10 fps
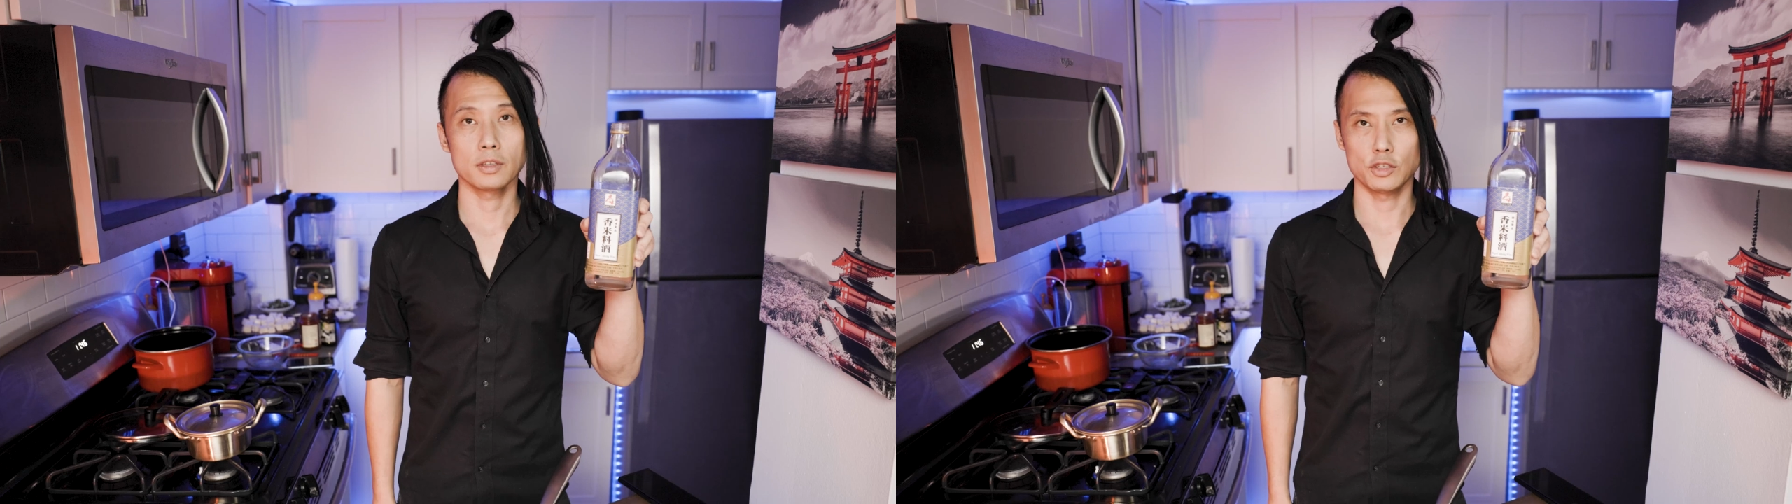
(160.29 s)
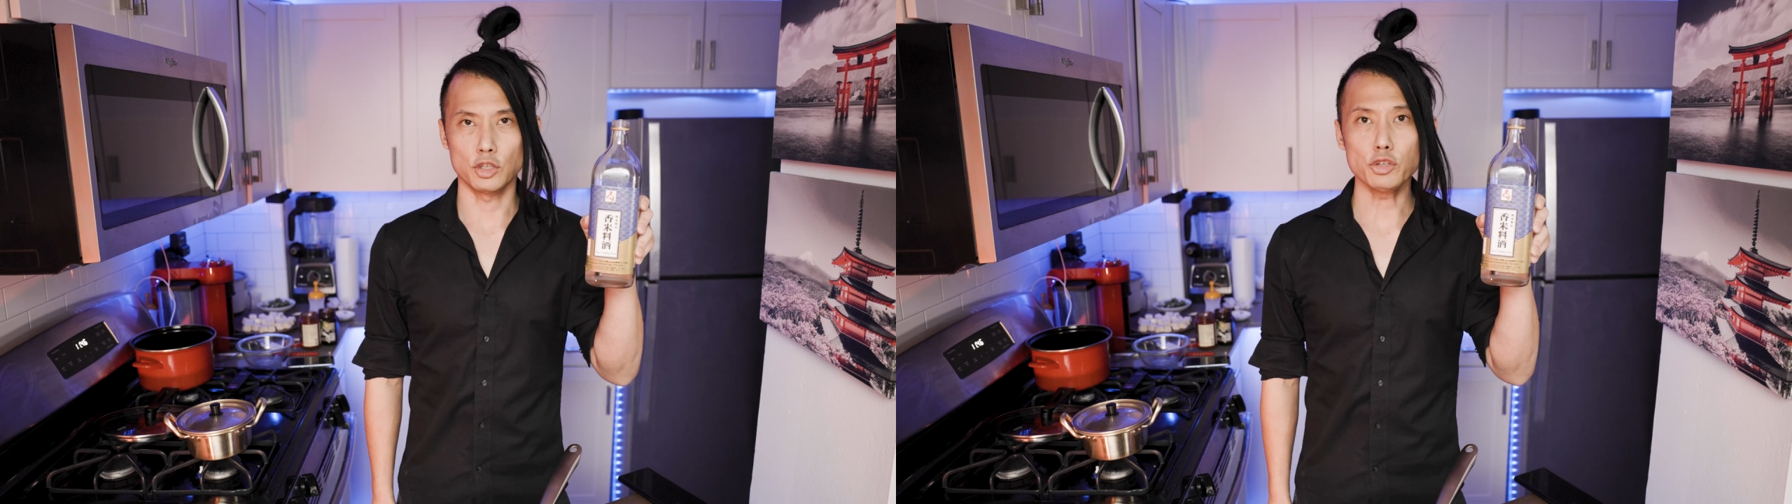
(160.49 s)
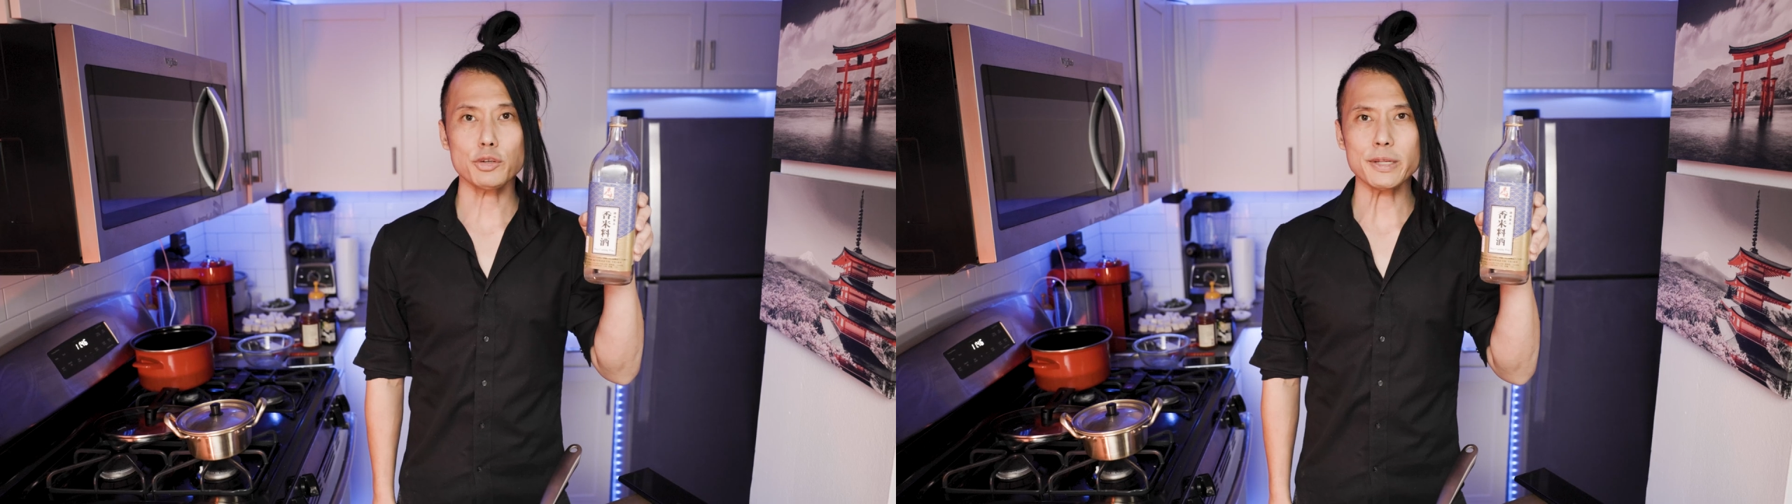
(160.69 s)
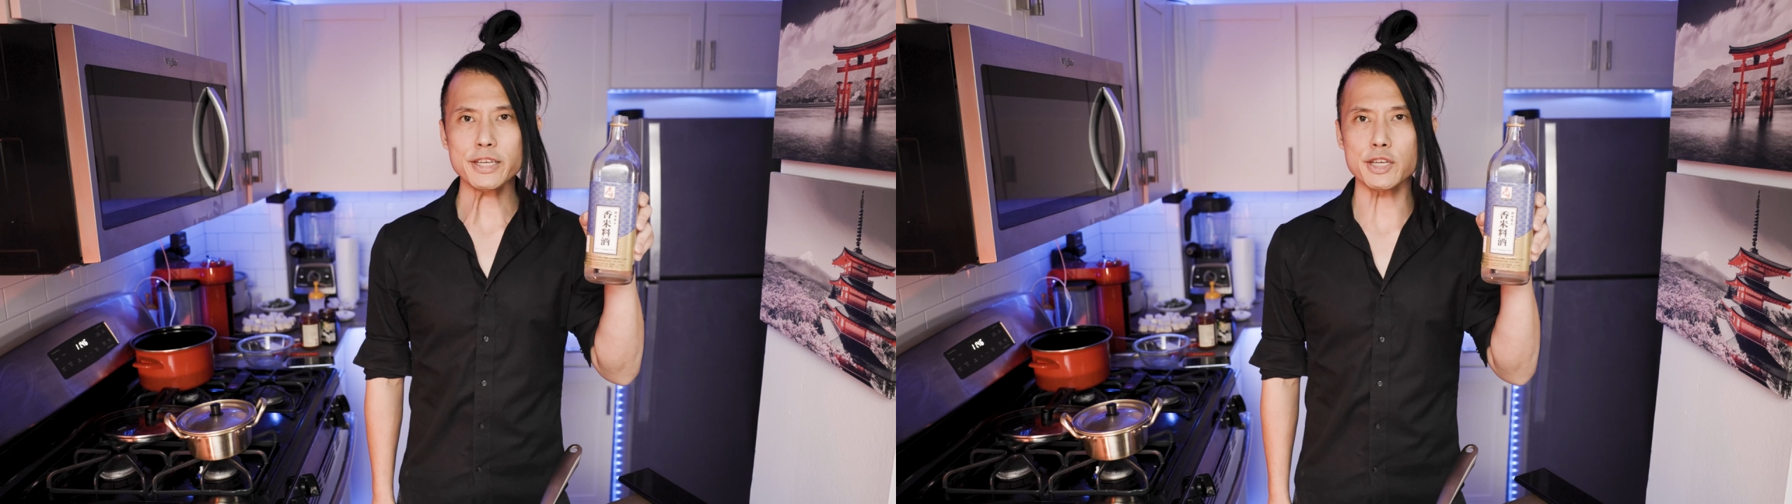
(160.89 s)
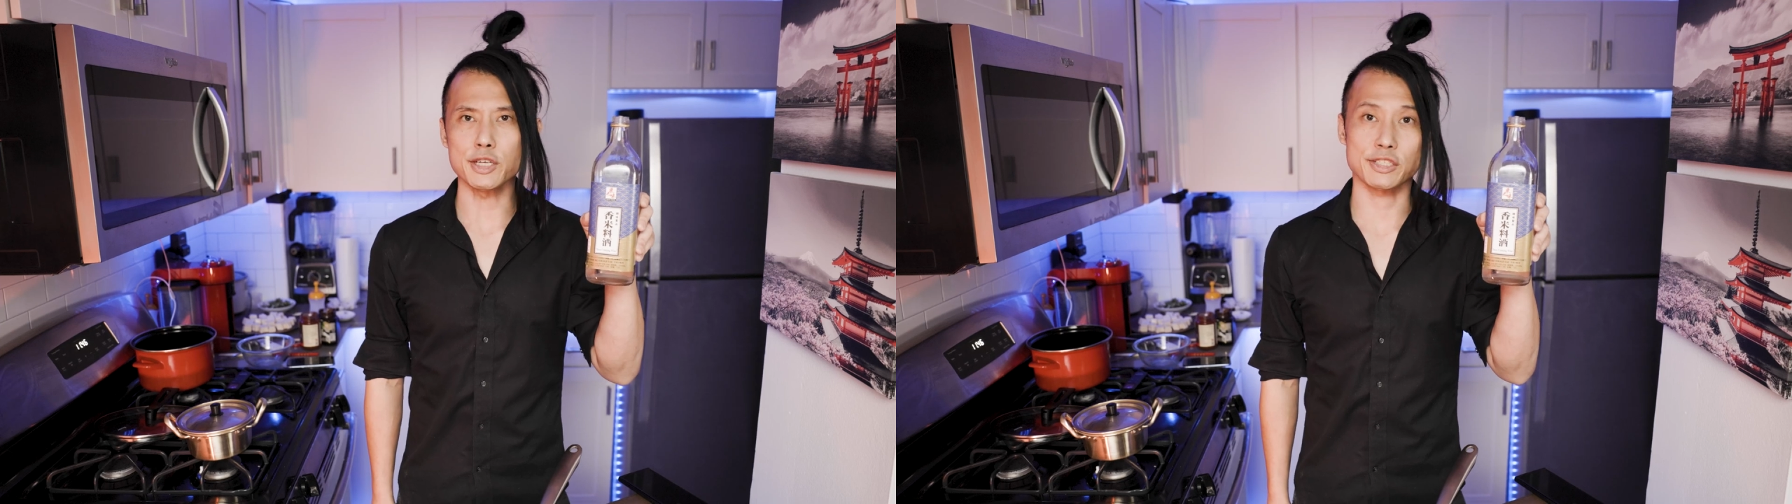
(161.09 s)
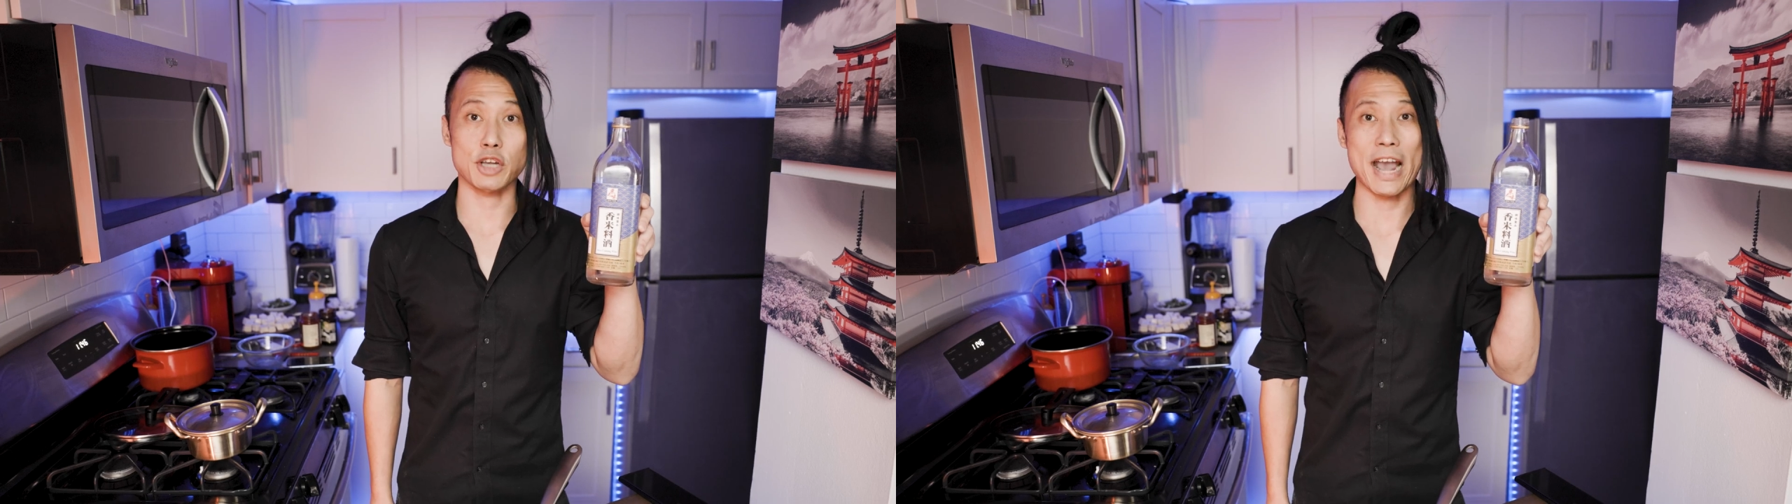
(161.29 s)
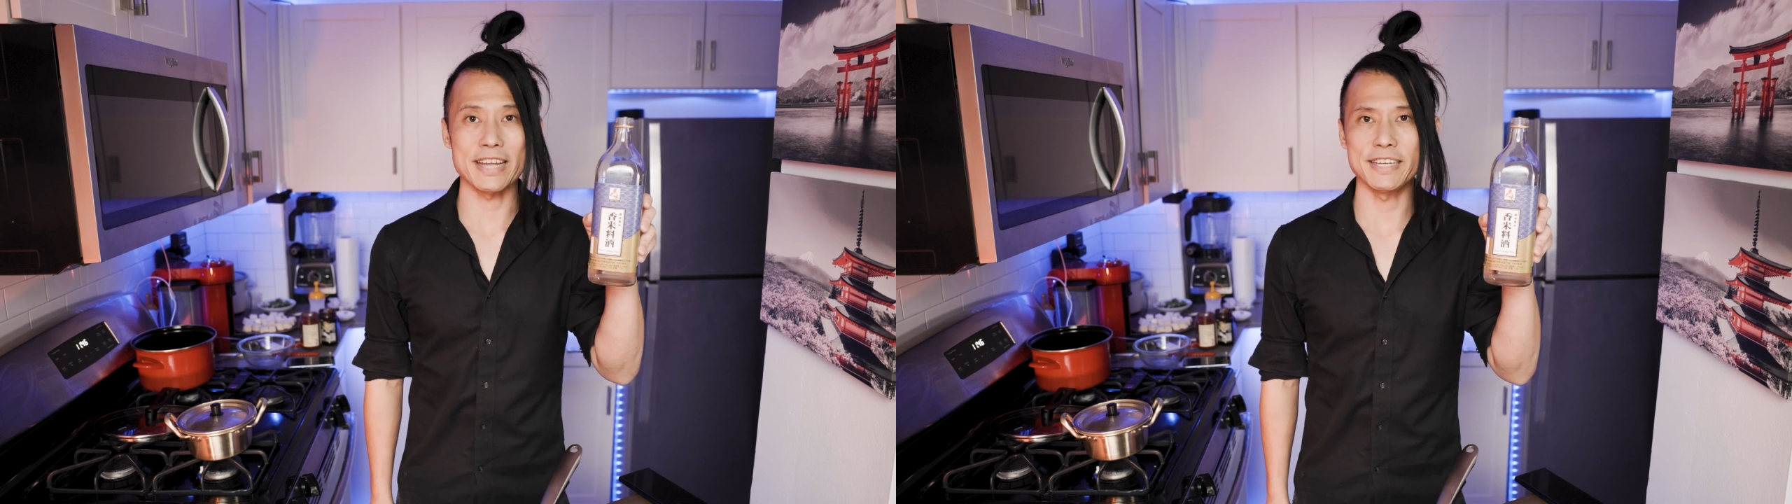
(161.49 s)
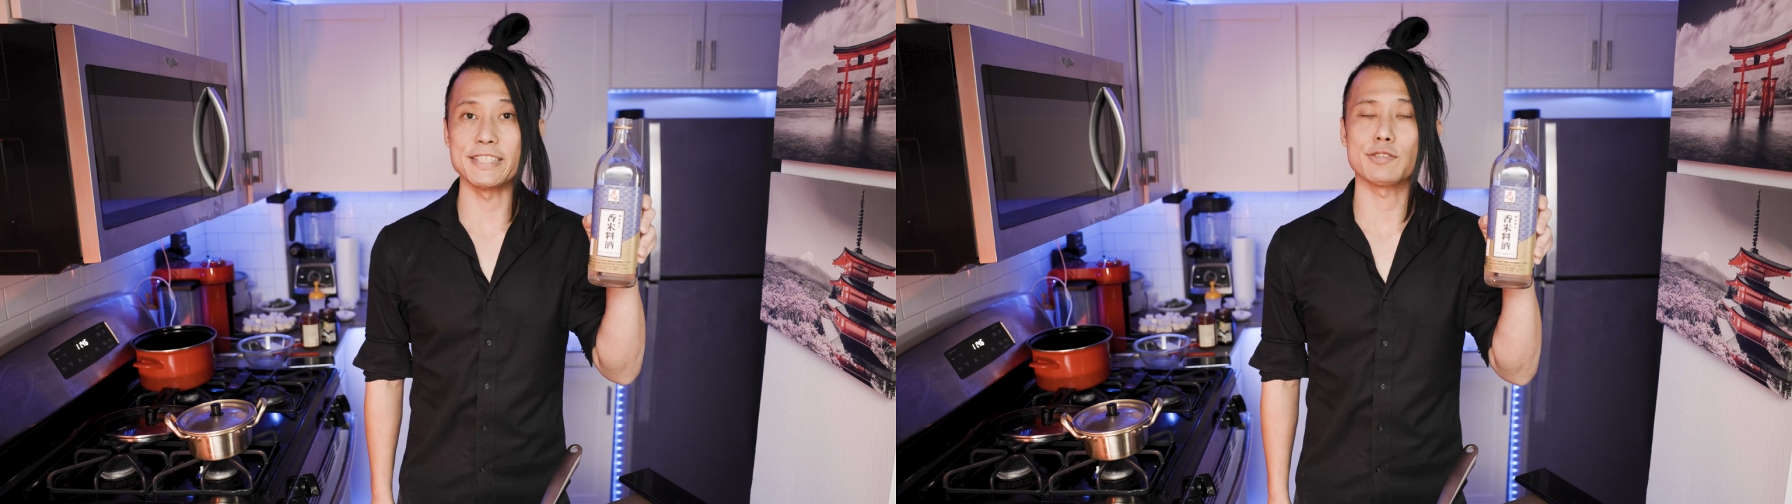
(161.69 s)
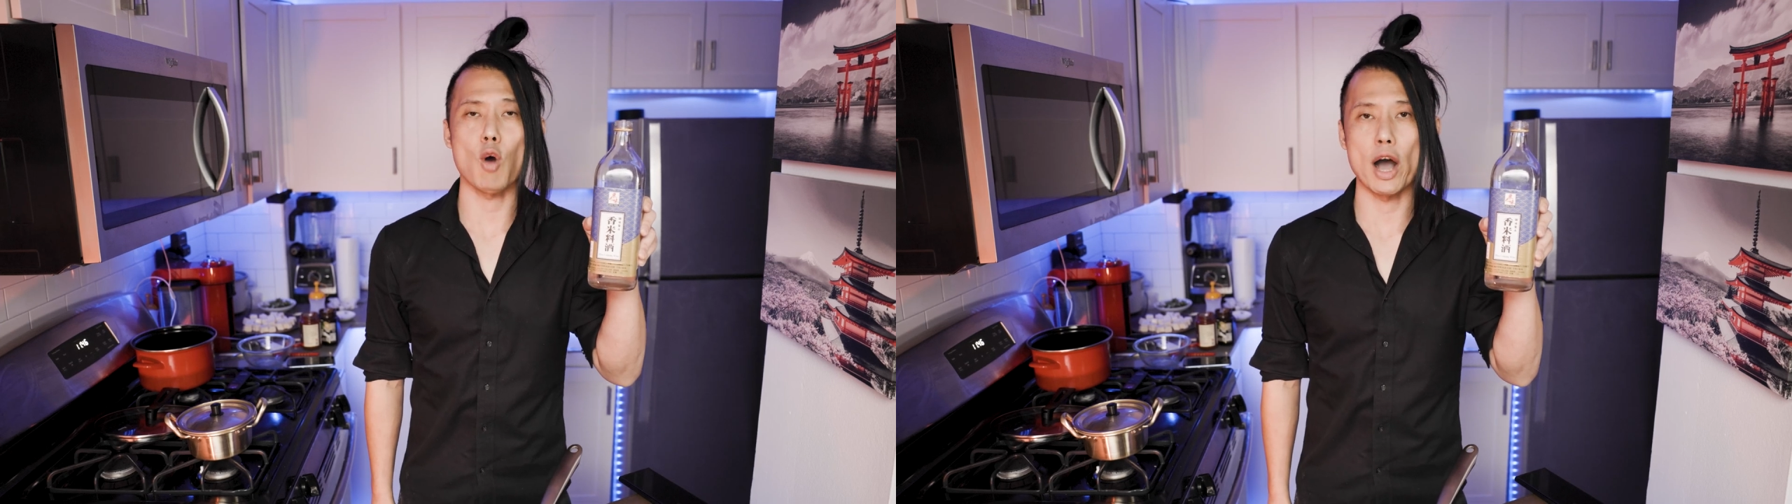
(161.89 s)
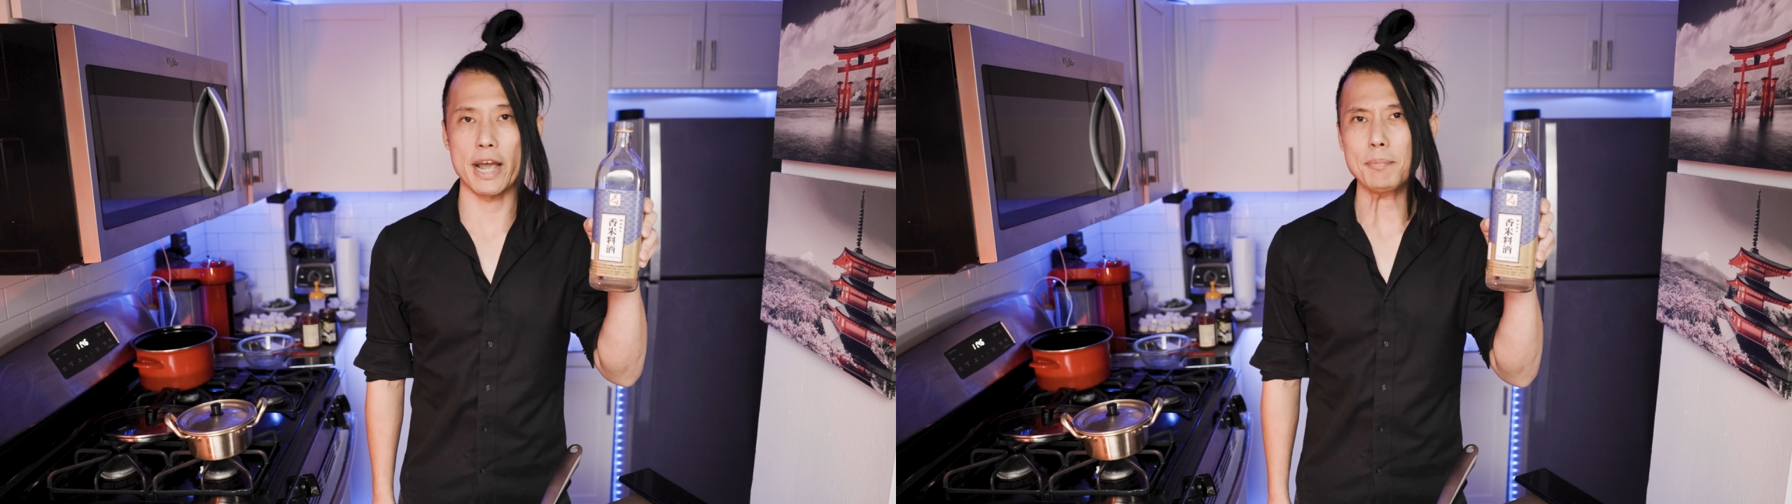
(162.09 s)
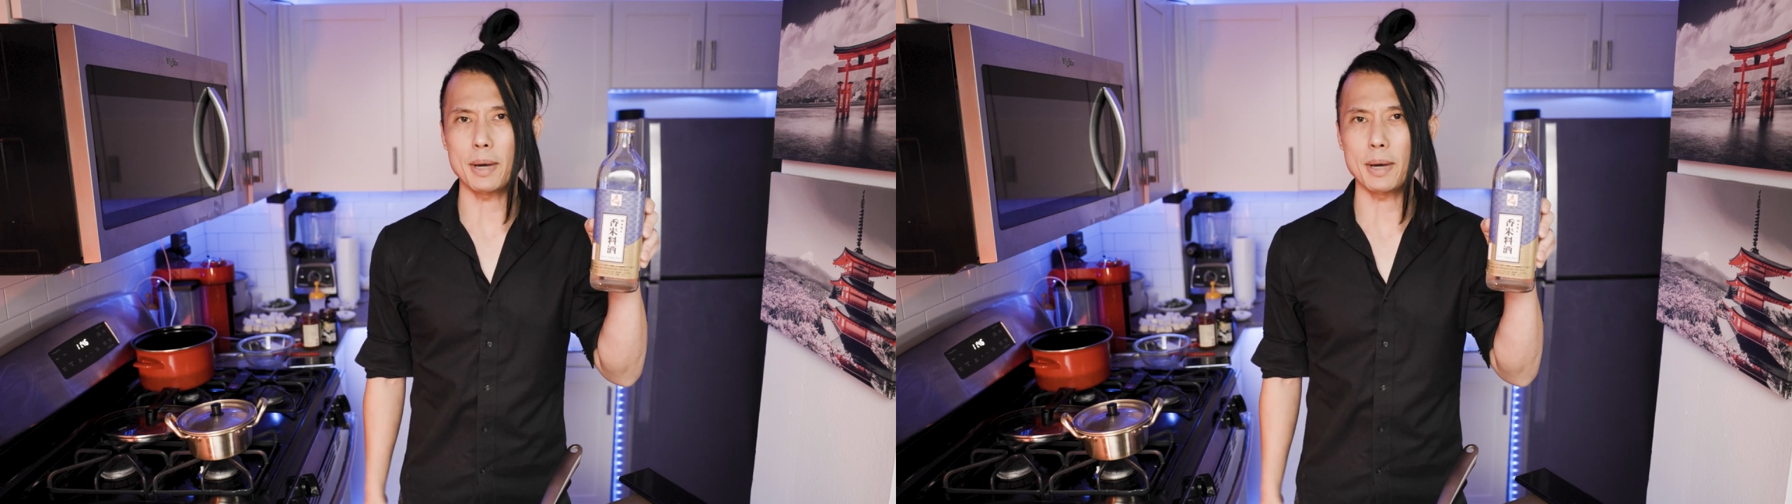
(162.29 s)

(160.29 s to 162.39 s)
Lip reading: Usually you use Chinese wine,